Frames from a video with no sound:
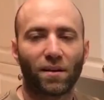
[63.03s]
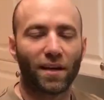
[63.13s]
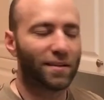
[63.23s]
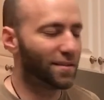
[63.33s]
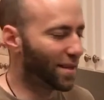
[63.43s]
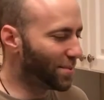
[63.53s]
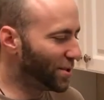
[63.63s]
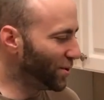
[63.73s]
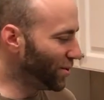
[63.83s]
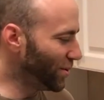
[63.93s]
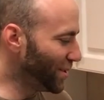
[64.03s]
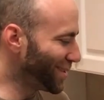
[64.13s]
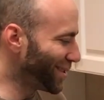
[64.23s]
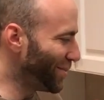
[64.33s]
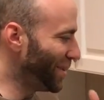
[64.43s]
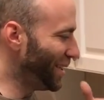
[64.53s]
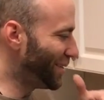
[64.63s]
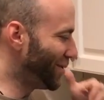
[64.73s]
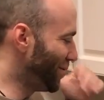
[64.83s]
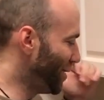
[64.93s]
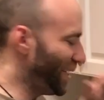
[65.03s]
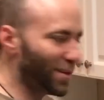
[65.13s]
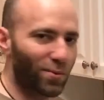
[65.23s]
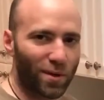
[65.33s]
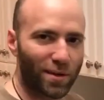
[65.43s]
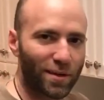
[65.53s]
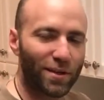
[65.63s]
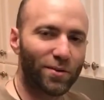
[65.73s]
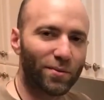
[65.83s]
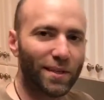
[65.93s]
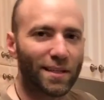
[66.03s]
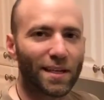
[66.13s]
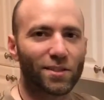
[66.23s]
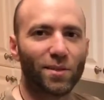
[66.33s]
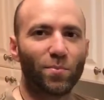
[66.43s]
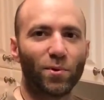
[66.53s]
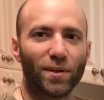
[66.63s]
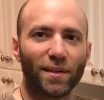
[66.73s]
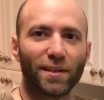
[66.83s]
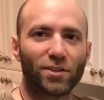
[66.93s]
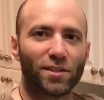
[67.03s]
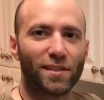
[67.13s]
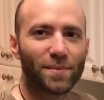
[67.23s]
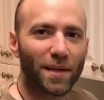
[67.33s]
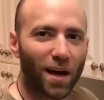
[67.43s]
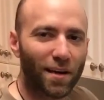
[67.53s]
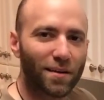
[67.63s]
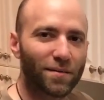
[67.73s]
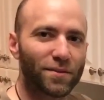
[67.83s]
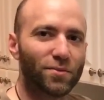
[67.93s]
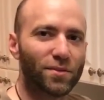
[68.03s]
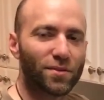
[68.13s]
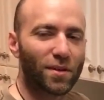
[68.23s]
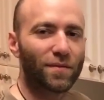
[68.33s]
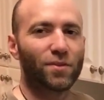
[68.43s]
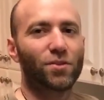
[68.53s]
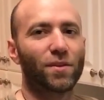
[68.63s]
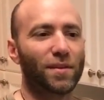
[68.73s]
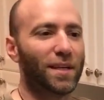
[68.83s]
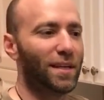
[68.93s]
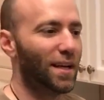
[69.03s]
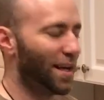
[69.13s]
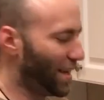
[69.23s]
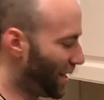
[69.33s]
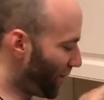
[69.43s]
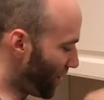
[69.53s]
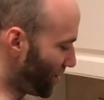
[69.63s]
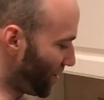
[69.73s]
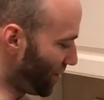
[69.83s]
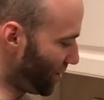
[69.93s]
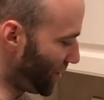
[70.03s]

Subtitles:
Okay, step 2 is going to be to heat the water. You don't need to actually boil it, it just needs to be hot enough to dissolve the sugar in it. And also,